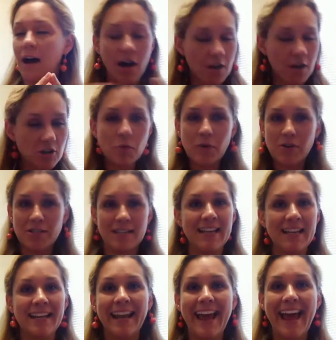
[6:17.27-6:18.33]
hundred
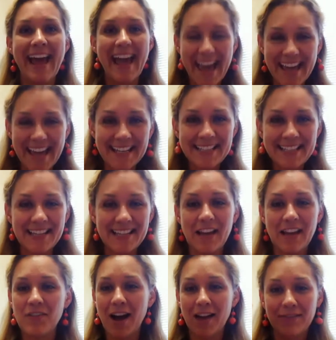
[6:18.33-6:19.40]
percent. ADD.
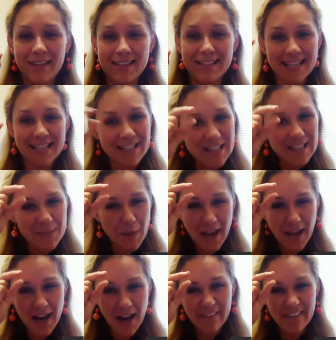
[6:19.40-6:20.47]
They've got the attention
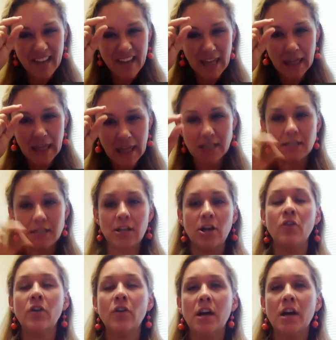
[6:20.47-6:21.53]
span like this, you
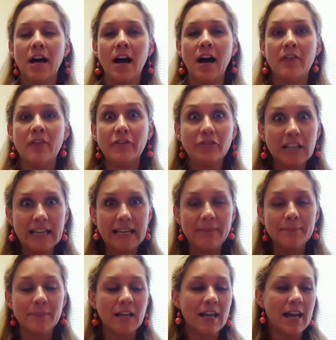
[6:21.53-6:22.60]
know, of mm-hmm. a flea
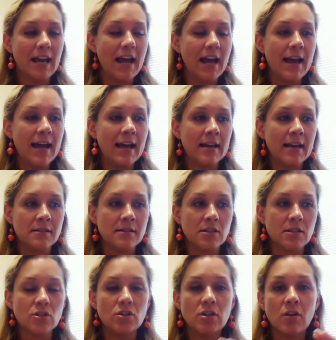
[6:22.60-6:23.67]
and
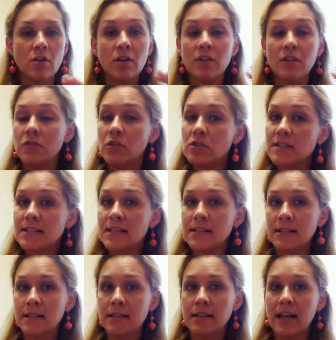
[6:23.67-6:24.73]
so if you're
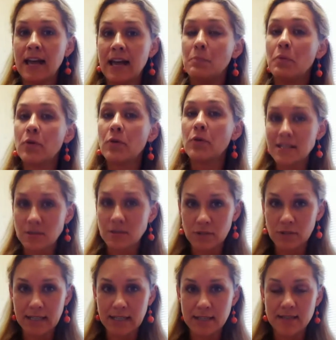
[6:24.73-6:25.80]
sending a press
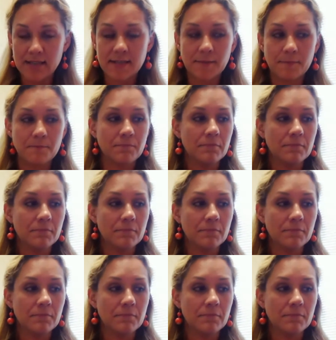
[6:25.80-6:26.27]
release,